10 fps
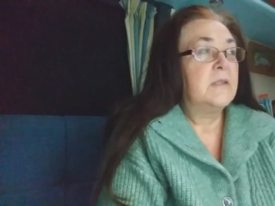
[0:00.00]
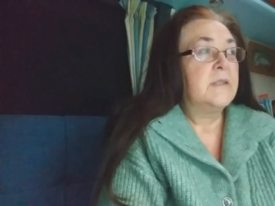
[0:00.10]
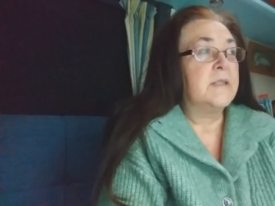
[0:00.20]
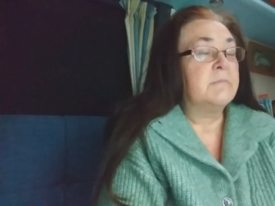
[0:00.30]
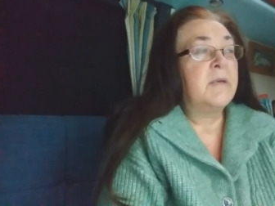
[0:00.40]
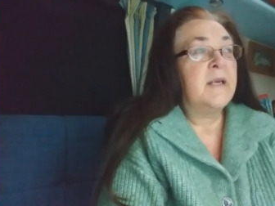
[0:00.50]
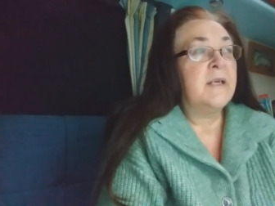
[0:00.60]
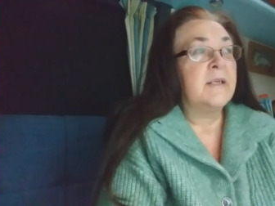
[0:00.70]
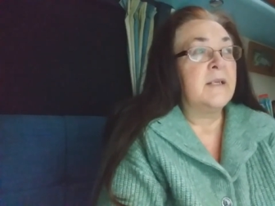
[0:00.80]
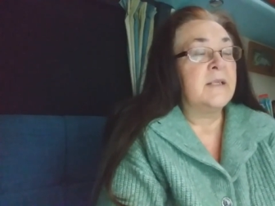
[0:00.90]
this
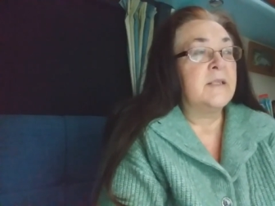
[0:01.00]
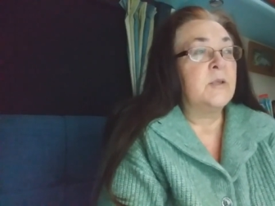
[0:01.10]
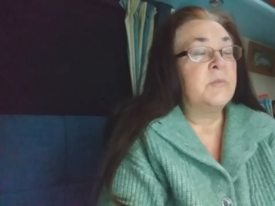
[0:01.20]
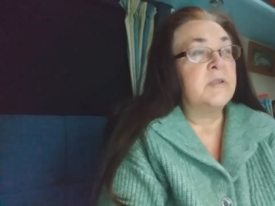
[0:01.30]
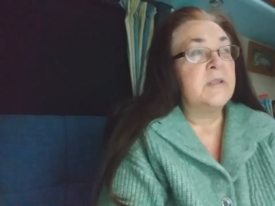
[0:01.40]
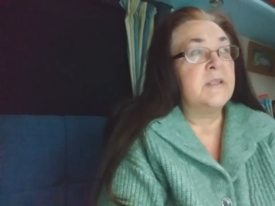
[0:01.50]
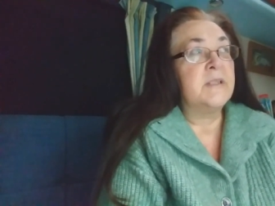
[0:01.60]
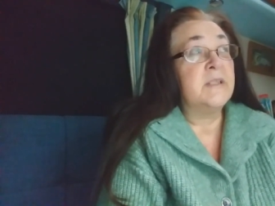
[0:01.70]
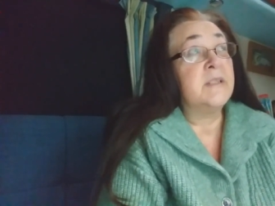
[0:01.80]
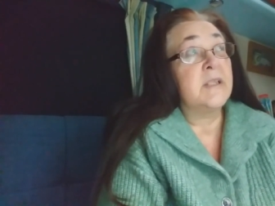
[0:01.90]
man had the
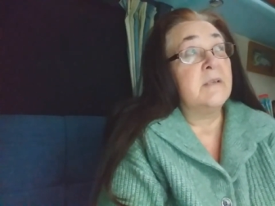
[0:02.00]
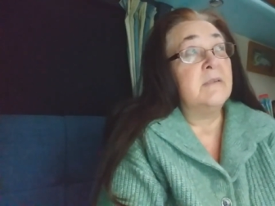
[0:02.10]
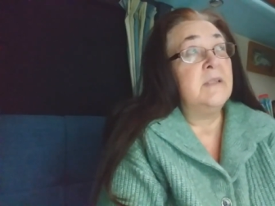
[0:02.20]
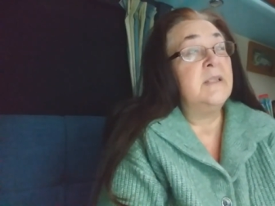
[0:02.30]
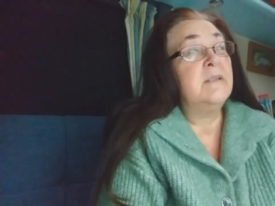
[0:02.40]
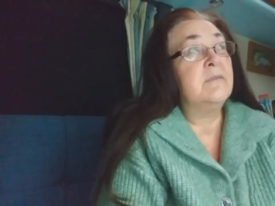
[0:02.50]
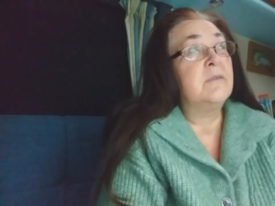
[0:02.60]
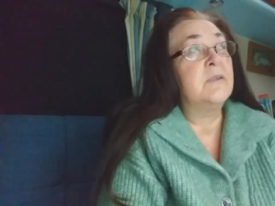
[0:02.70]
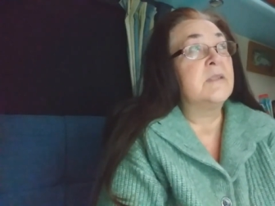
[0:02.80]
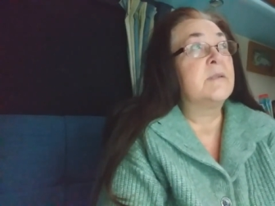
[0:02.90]
opportunity to go and live
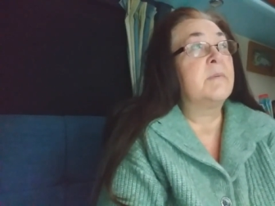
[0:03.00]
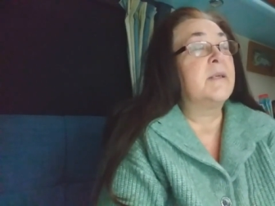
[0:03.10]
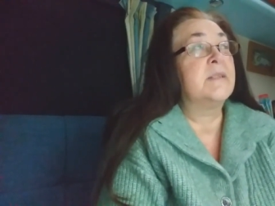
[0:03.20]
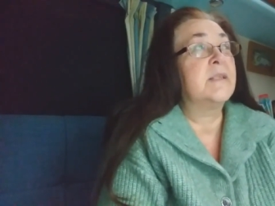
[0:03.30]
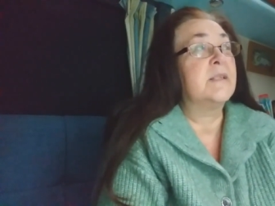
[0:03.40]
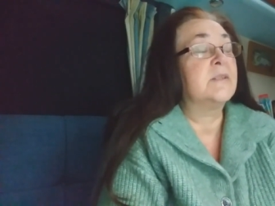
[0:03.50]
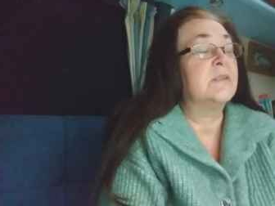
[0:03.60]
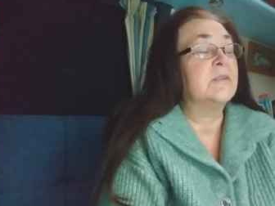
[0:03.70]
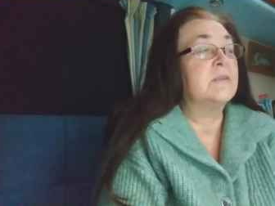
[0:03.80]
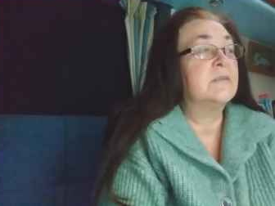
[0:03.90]
on a space
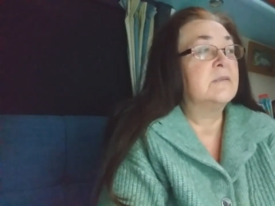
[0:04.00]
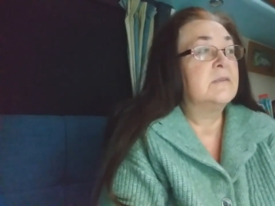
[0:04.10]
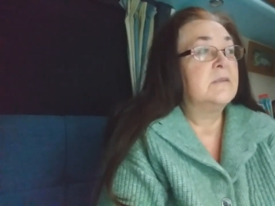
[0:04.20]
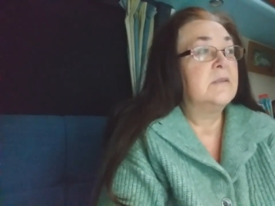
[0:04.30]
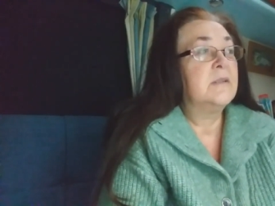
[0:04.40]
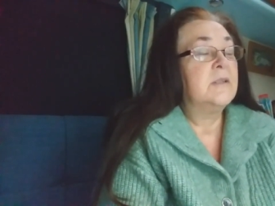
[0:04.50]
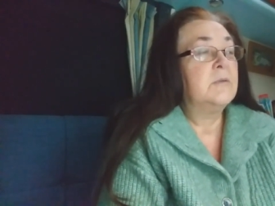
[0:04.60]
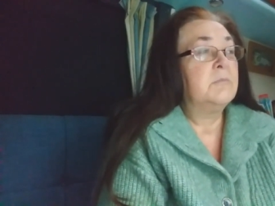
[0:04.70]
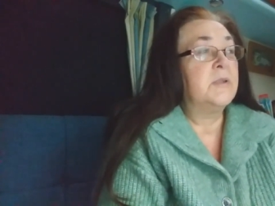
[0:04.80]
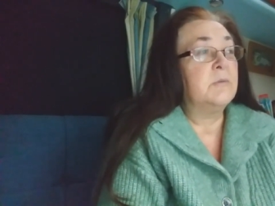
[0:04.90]
station,
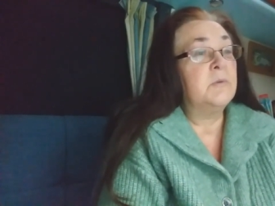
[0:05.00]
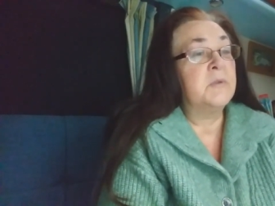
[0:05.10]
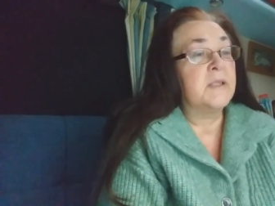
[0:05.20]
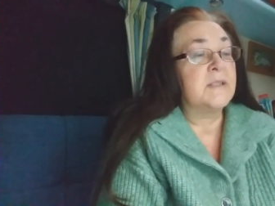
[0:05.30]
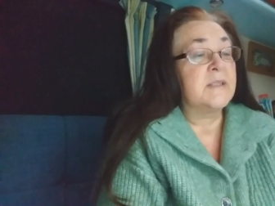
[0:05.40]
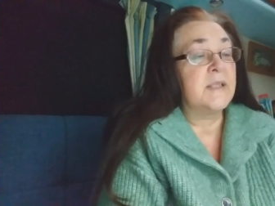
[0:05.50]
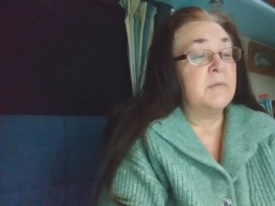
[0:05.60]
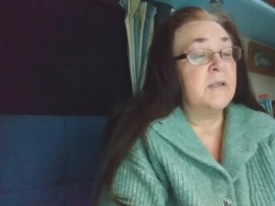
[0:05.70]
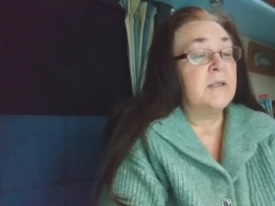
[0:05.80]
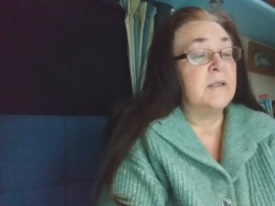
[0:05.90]
but the woman had to stay
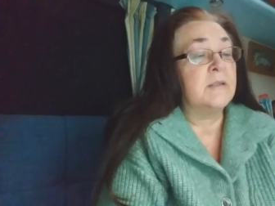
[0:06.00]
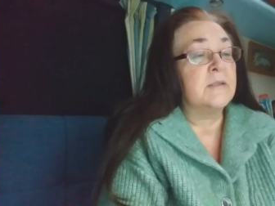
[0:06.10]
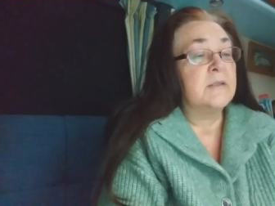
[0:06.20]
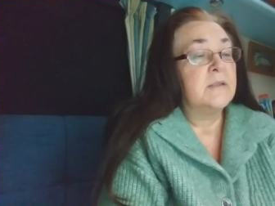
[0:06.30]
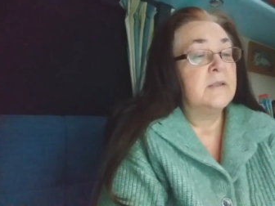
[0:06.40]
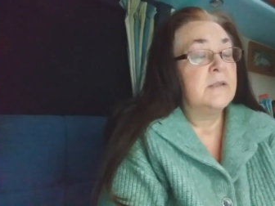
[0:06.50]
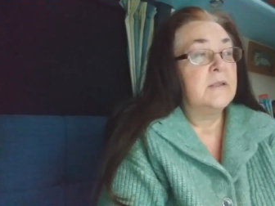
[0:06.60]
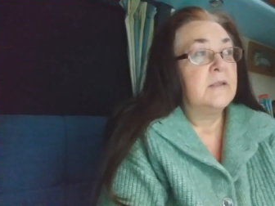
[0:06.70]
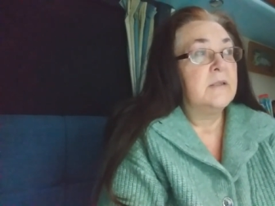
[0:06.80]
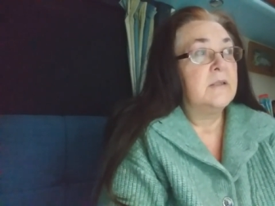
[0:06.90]
behind.
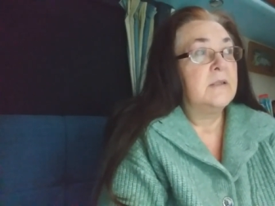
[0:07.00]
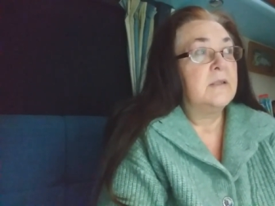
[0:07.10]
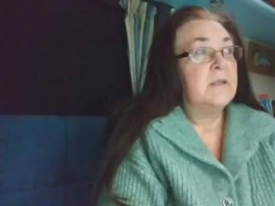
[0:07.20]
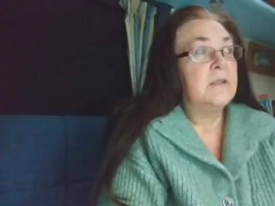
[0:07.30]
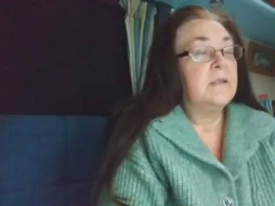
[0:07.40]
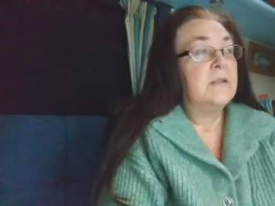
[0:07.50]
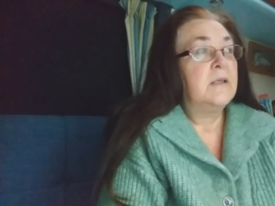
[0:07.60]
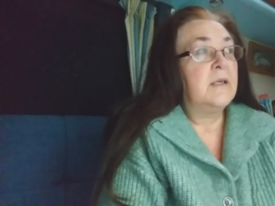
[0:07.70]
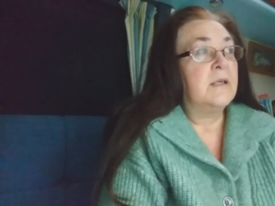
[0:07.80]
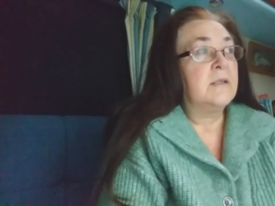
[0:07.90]

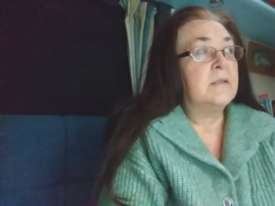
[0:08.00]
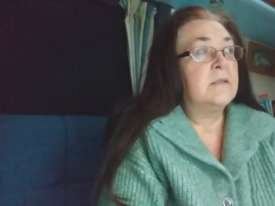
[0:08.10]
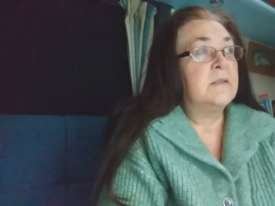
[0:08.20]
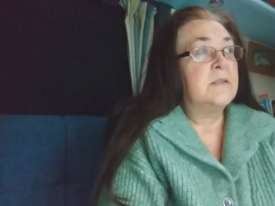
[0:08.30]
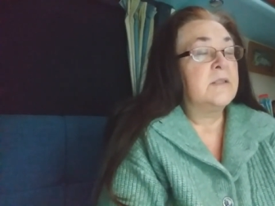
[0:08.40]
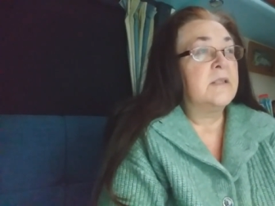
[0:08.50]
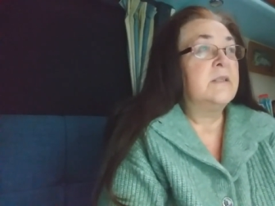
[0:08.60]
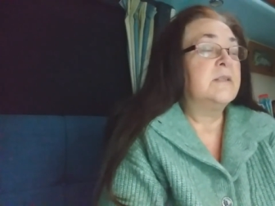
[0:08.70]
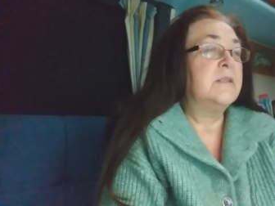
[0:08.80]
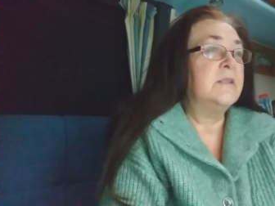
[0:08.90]
And so
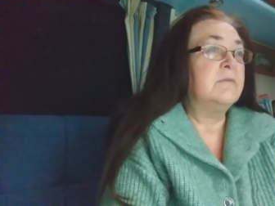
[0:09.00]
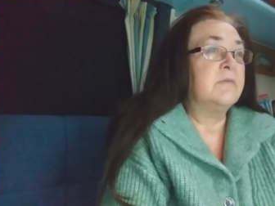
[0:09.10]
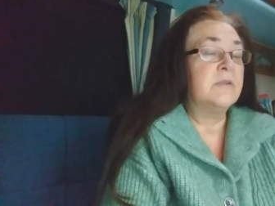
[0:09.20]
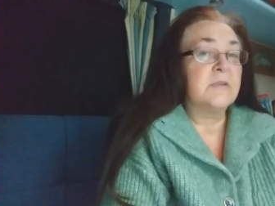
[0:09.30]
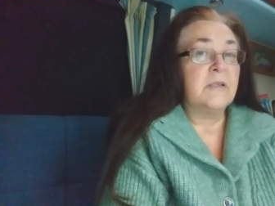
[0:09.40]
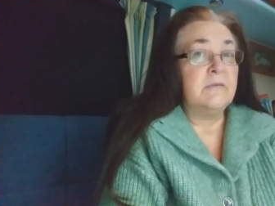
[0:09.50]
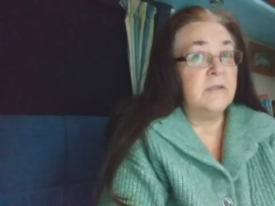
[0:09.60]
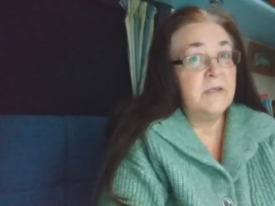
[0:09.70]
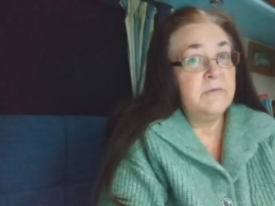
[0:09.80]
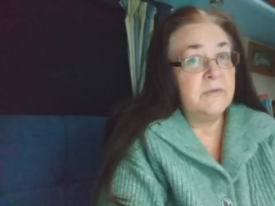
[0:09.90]
that she didn't feel so
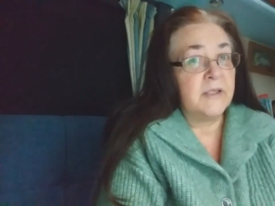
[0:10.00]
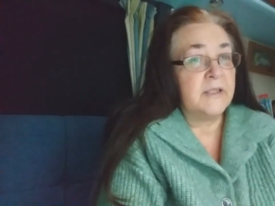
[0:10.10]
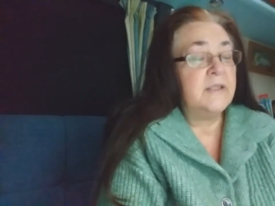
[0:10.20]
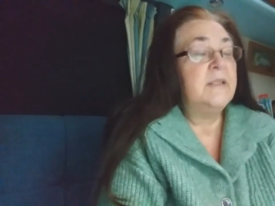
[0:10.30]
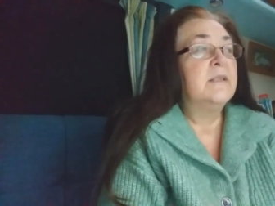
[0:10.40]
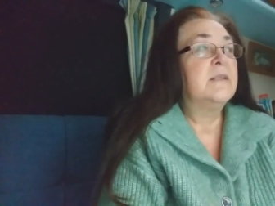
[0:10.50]
lonely,